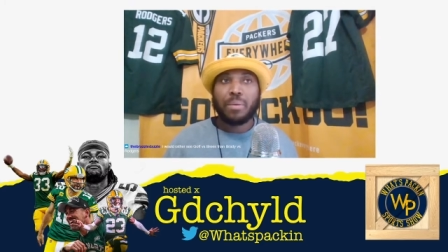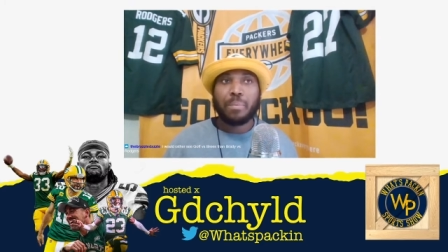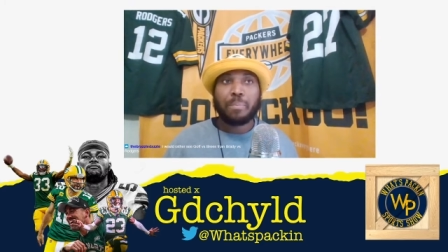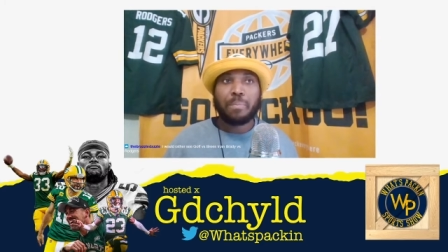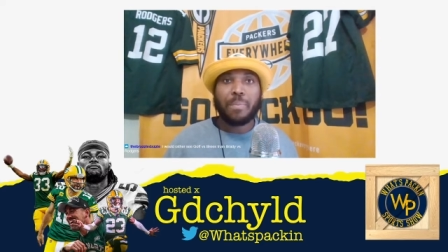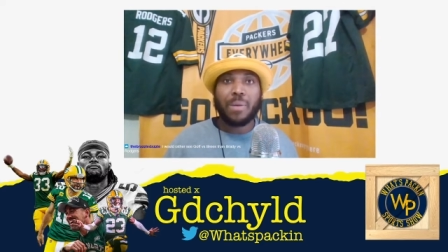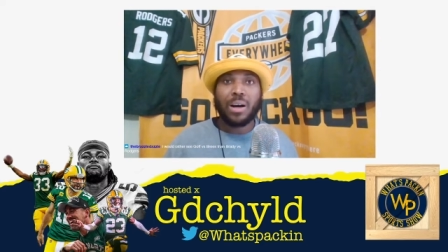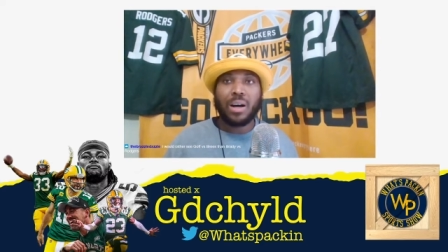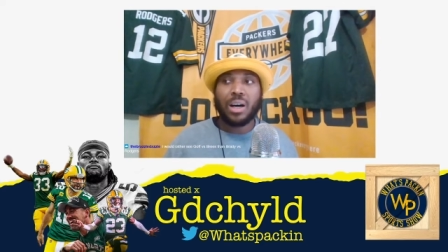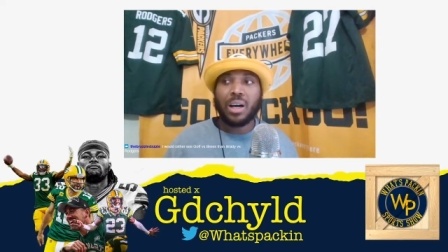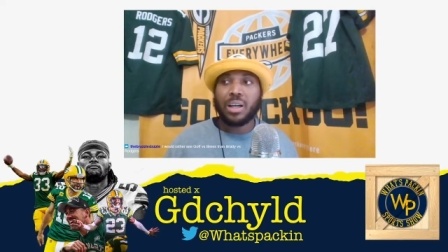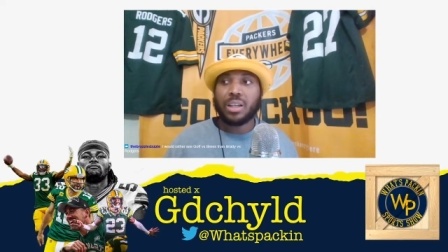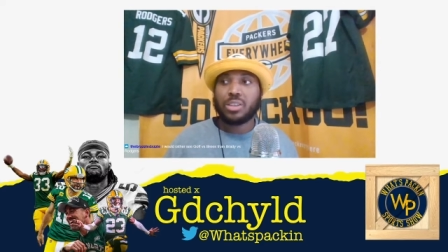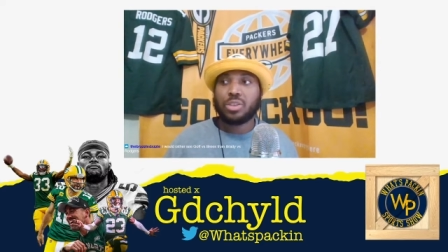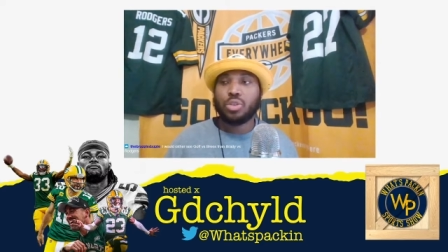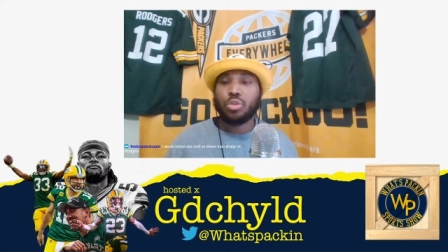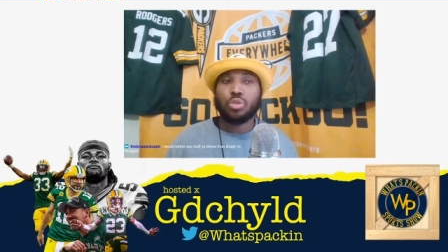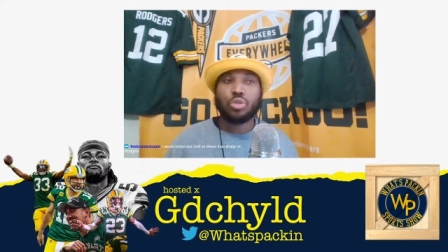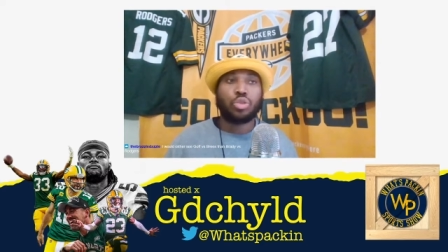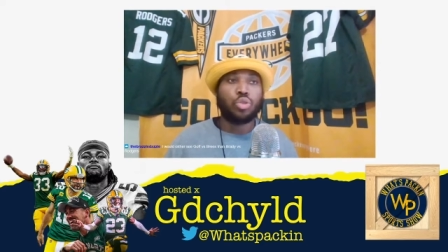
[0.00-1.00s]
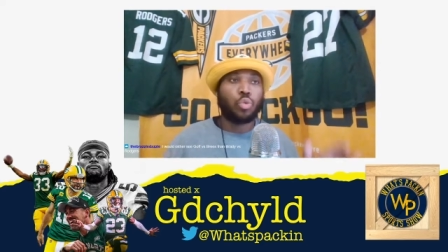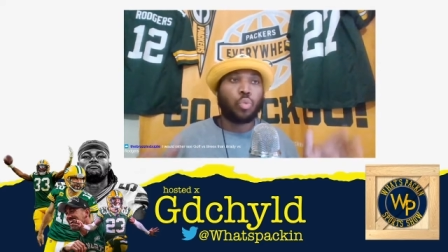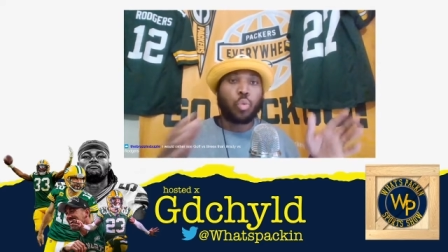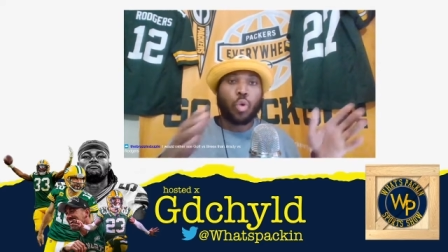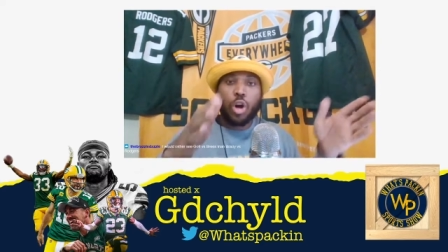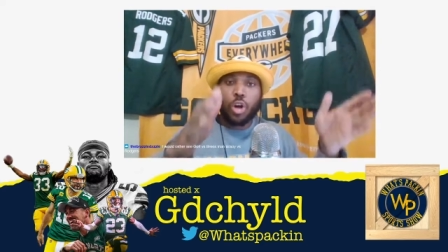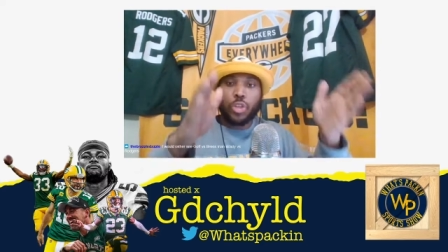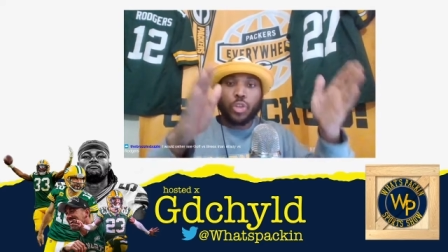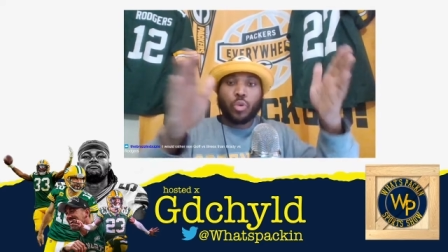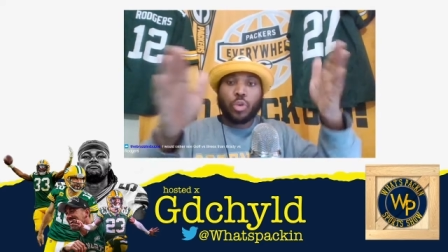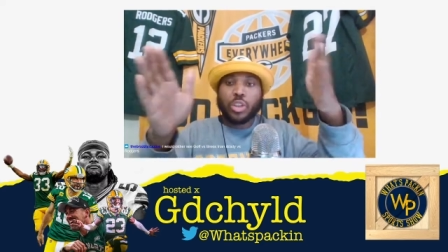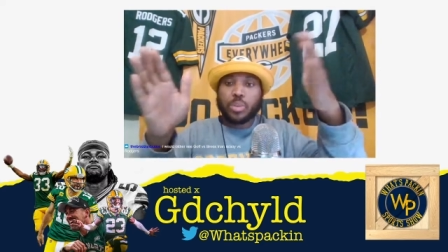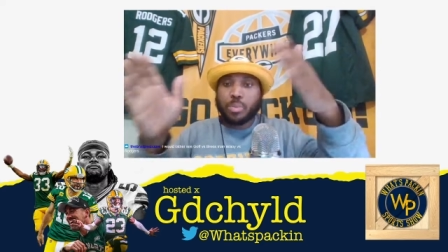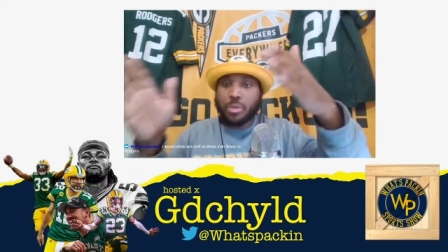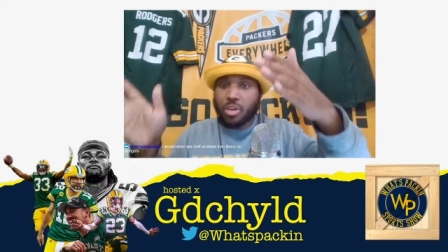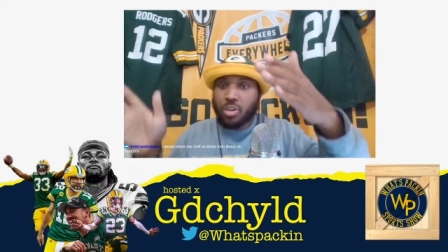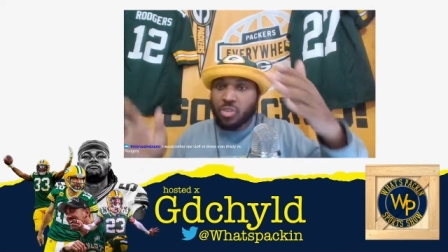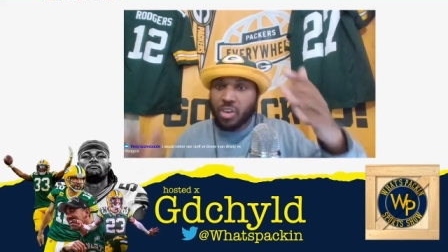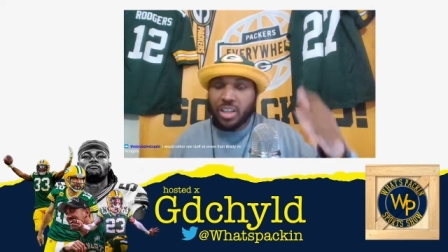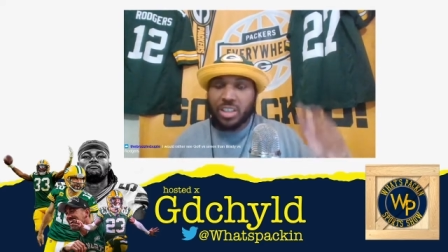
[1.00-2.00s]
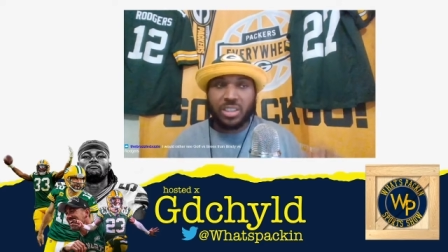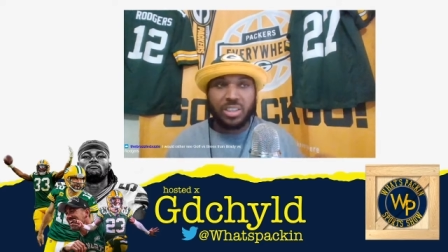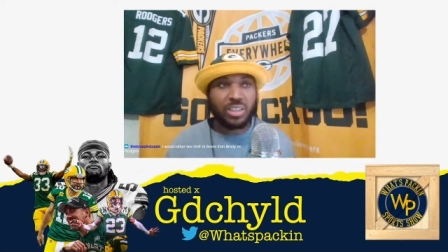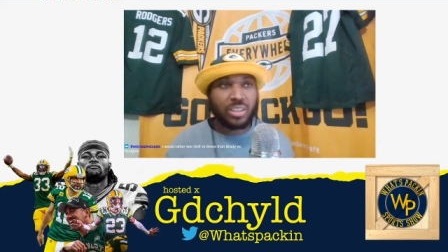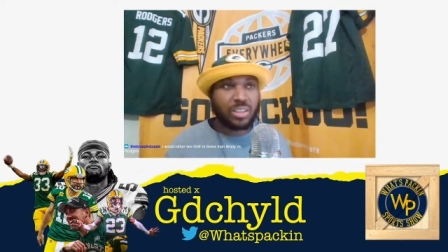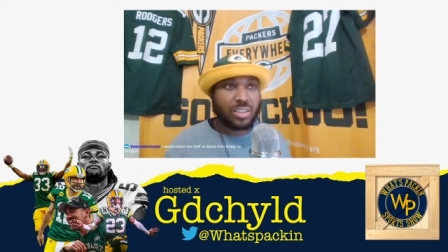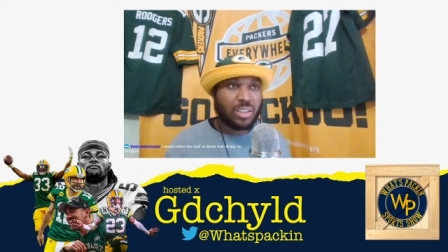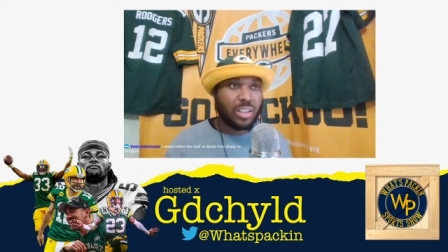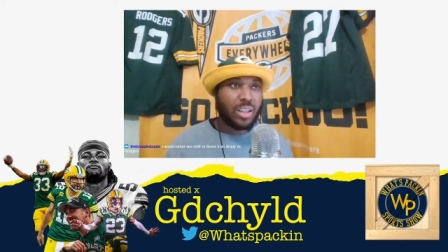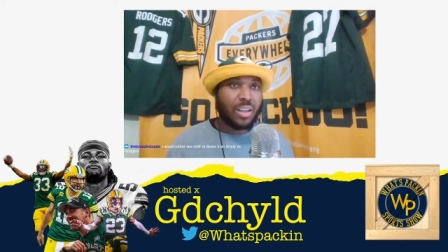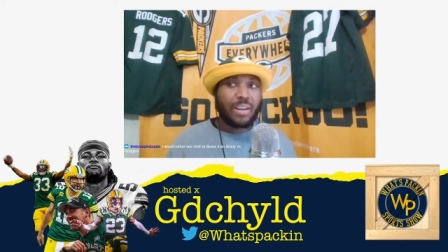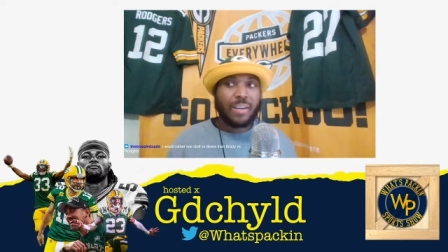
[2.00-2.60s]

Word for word: uh, to to work through his progressions,